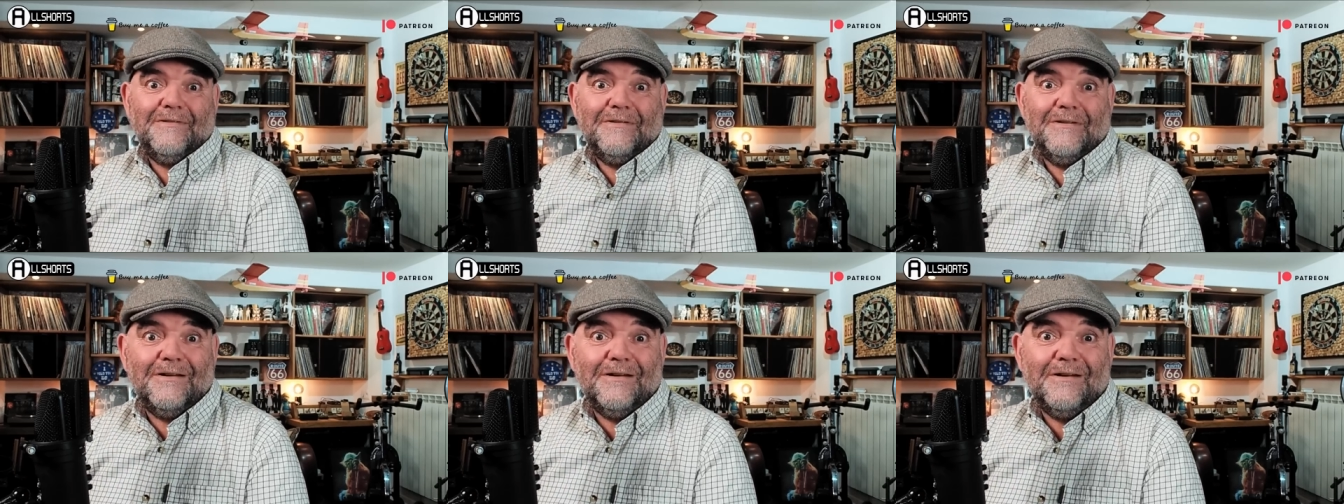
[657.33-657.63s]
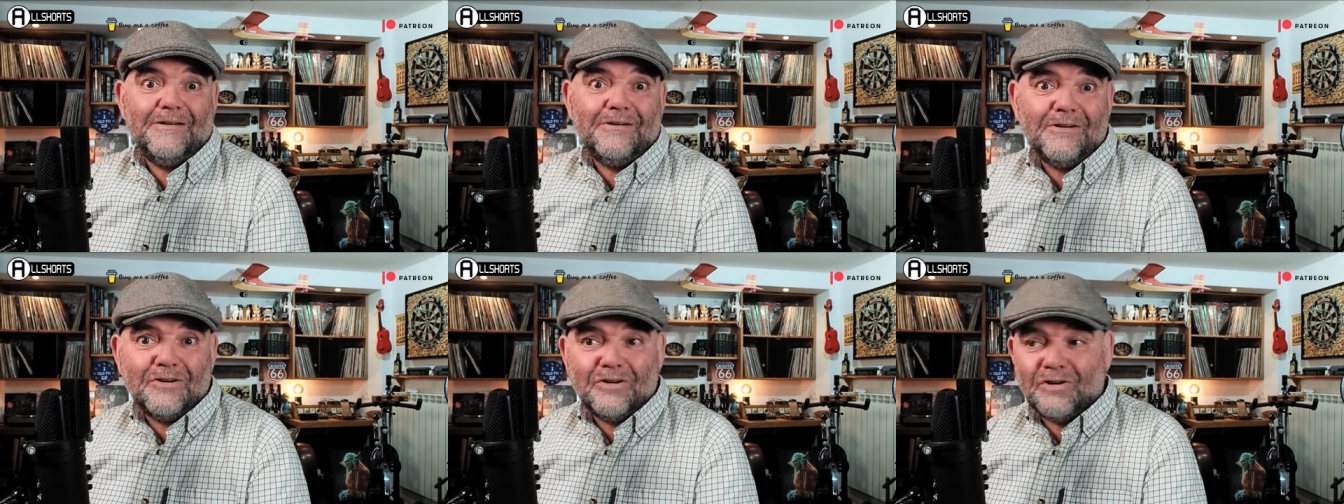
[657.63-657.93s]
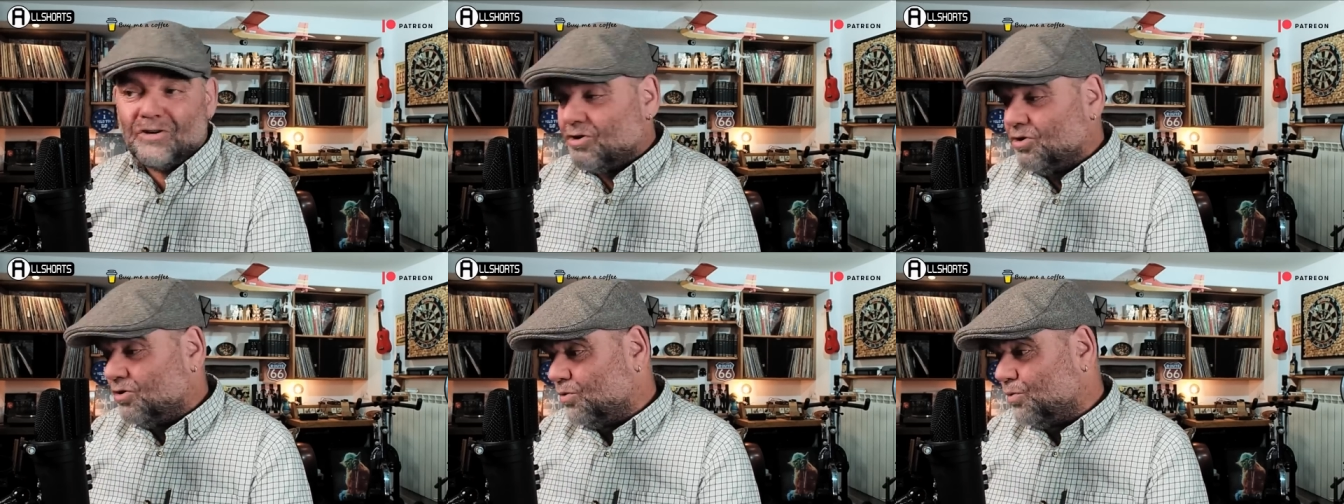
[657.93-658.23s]

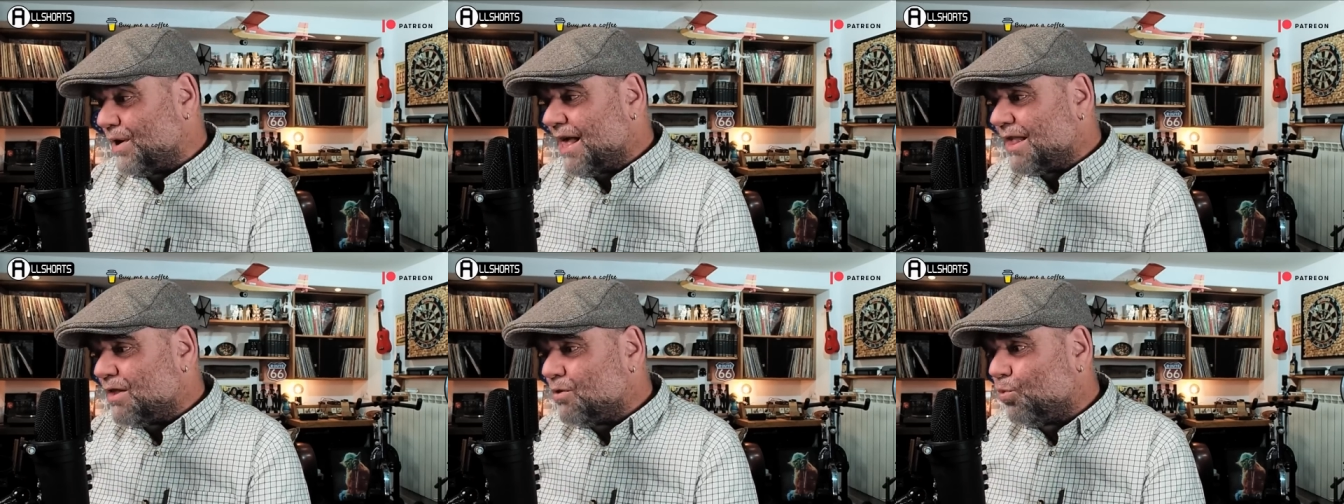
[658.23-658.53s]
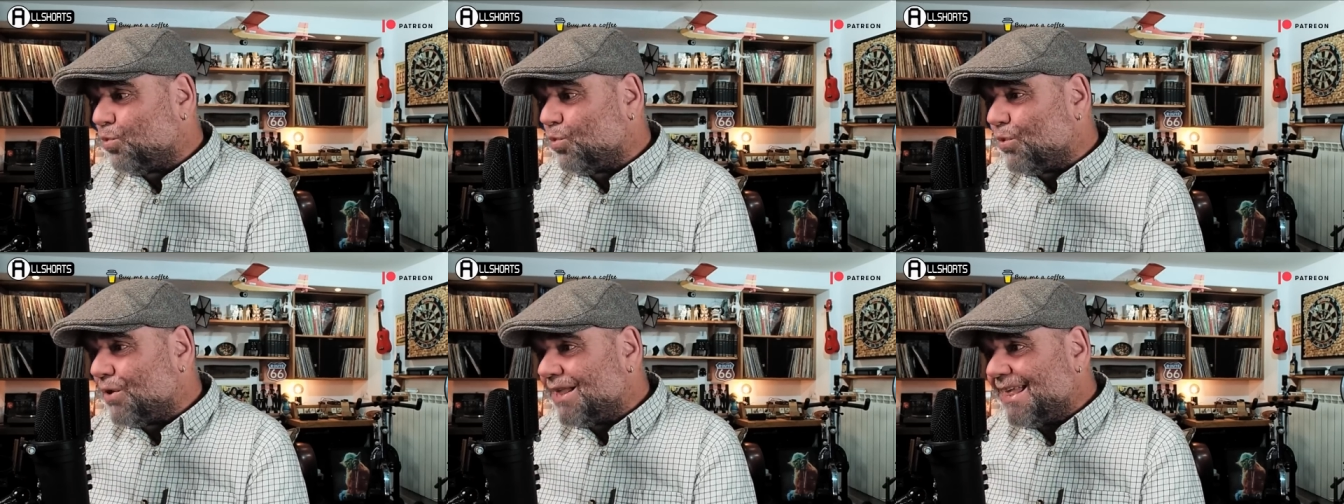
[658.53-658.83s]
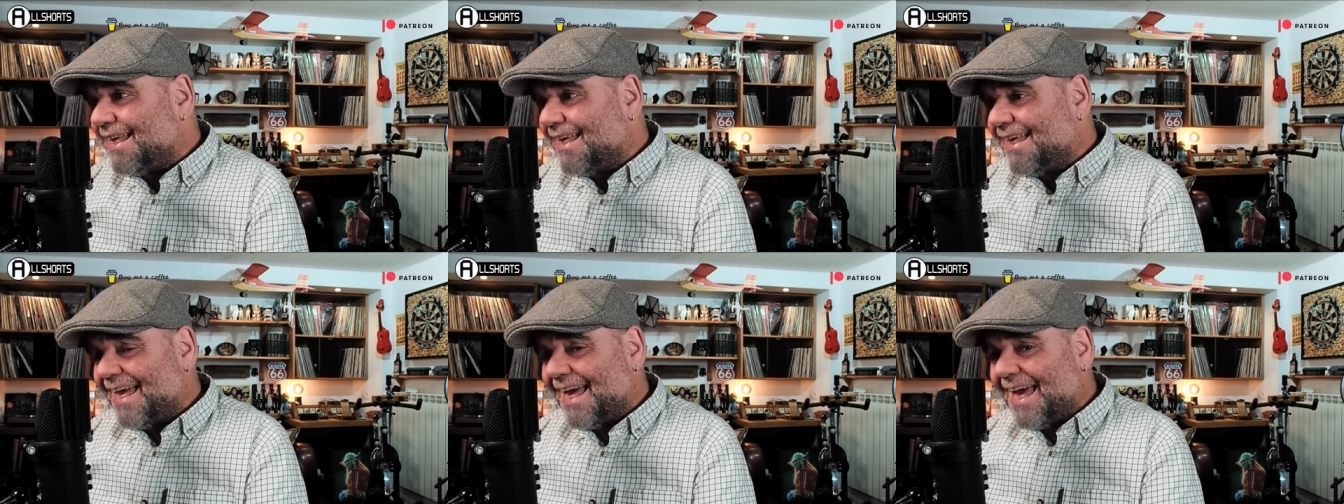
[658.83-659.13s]
Oh, when will
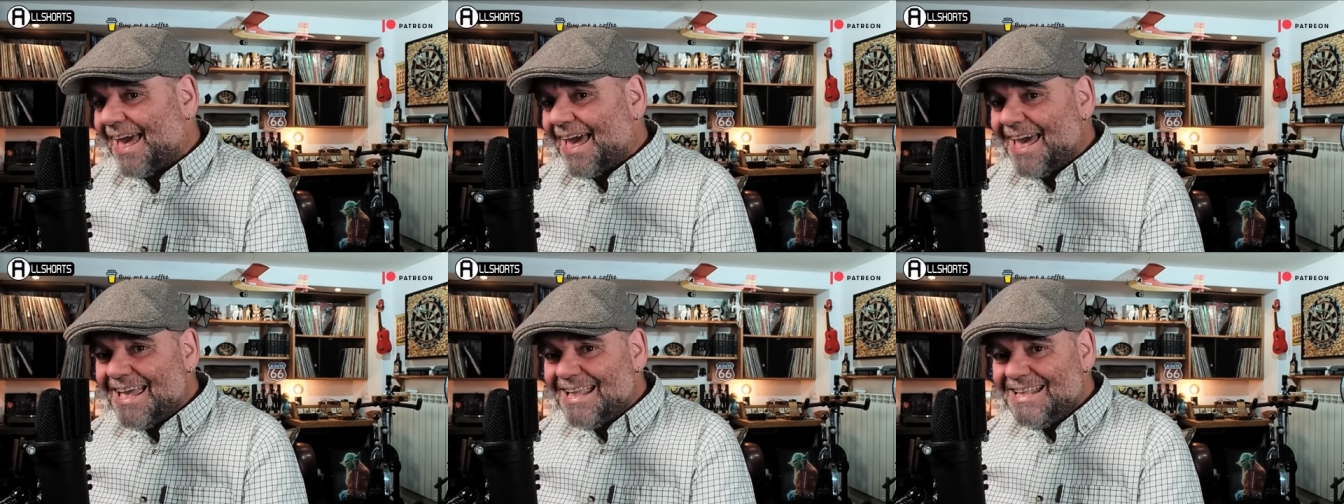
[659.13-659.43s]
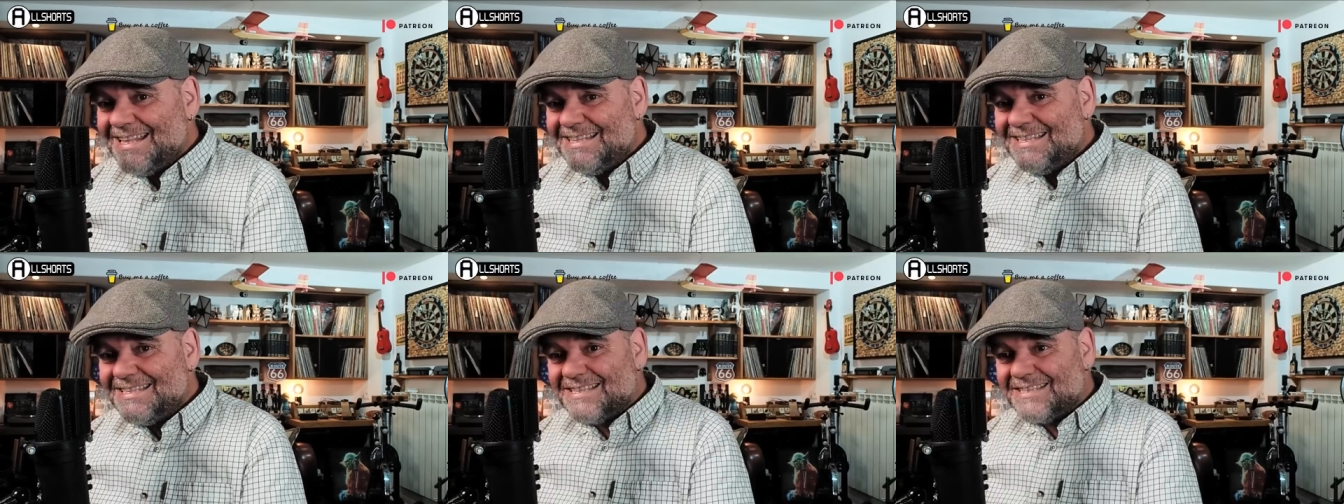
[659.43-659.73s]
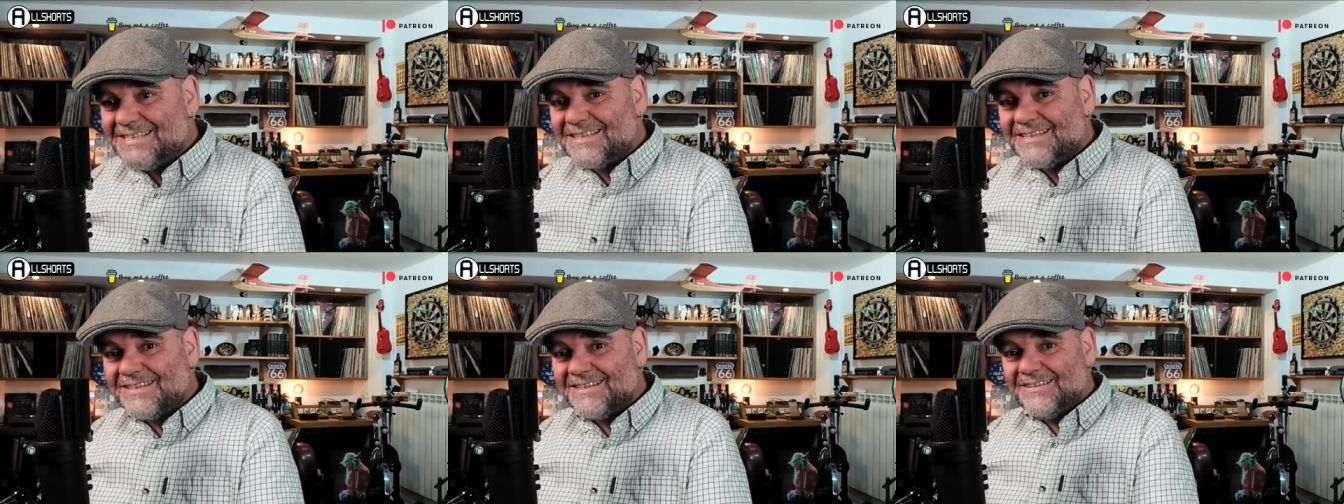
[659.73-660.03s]
it
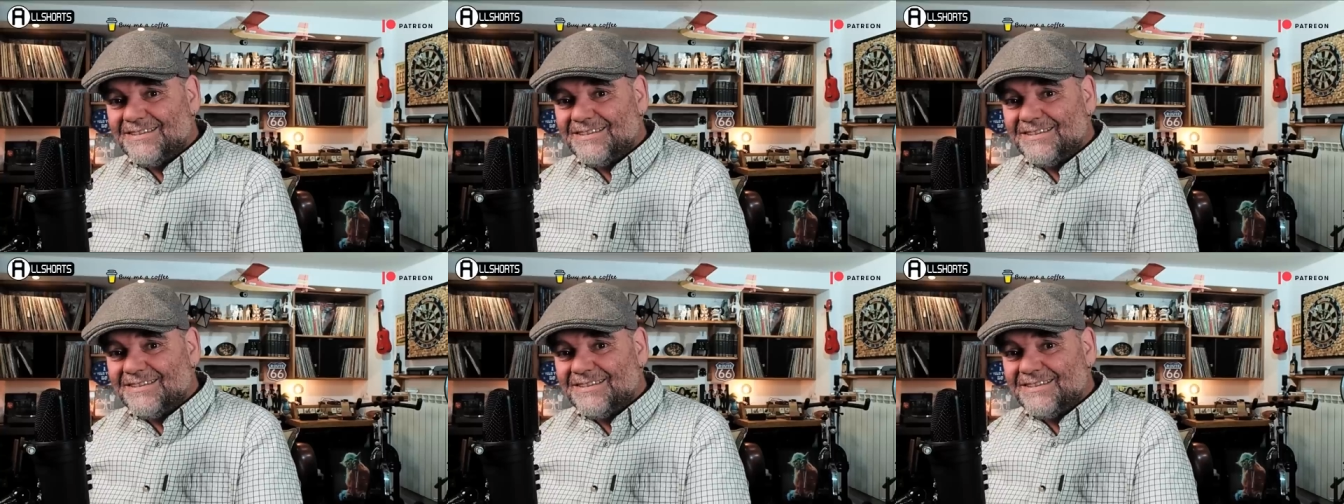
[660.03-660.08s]
end?